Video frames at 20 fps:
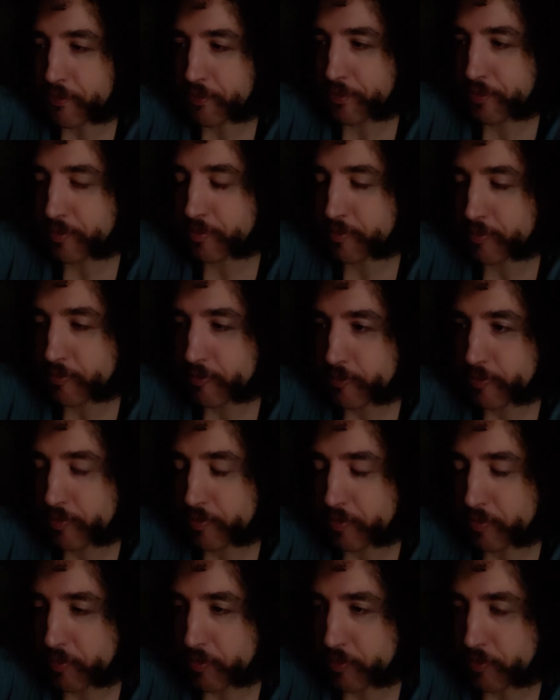
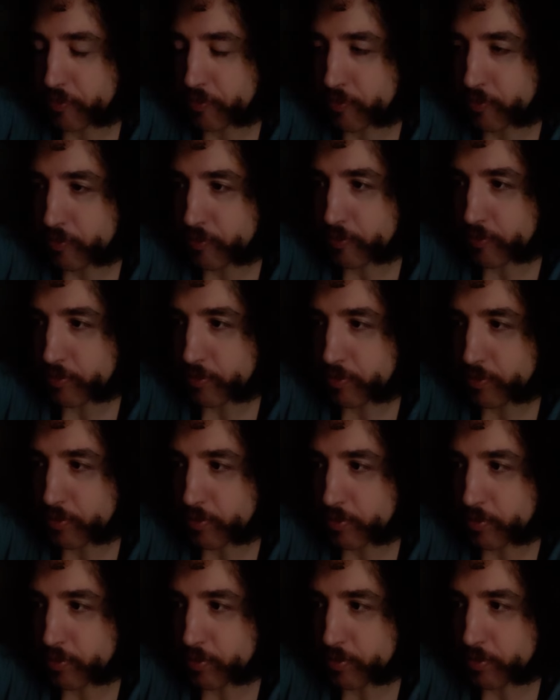
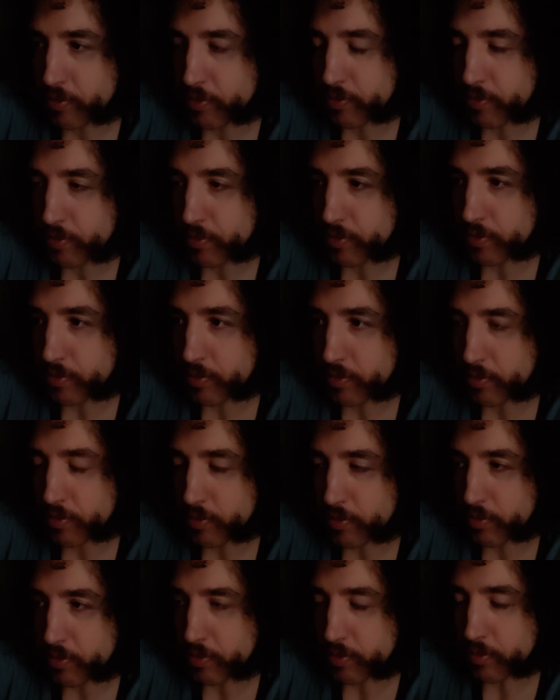
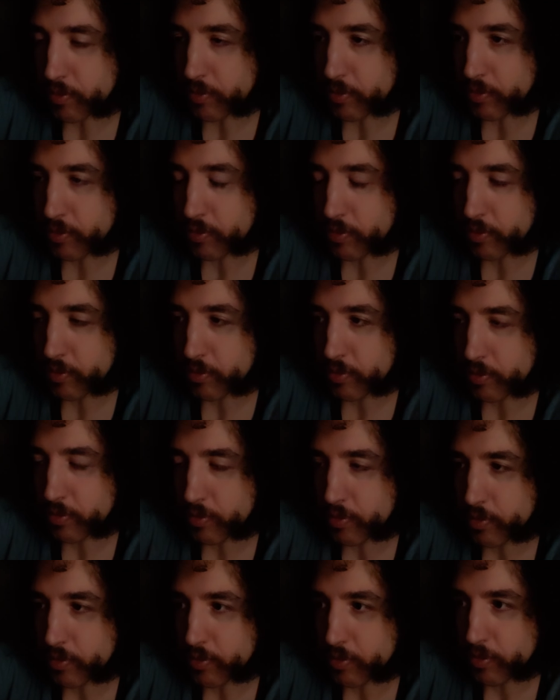
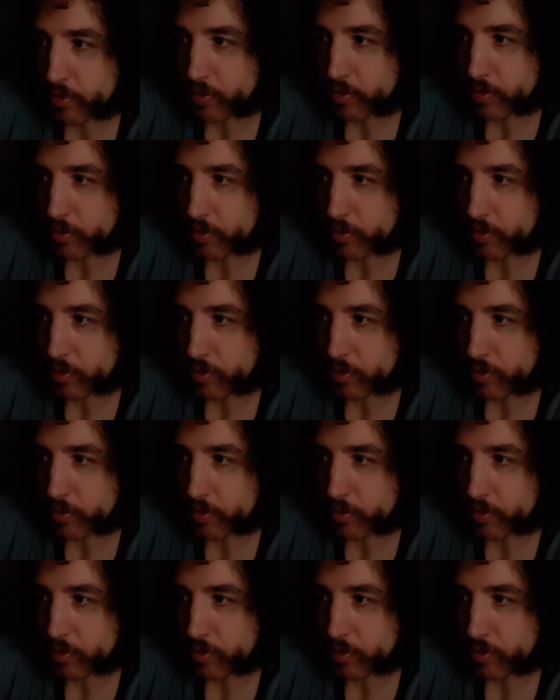Nobody speaks.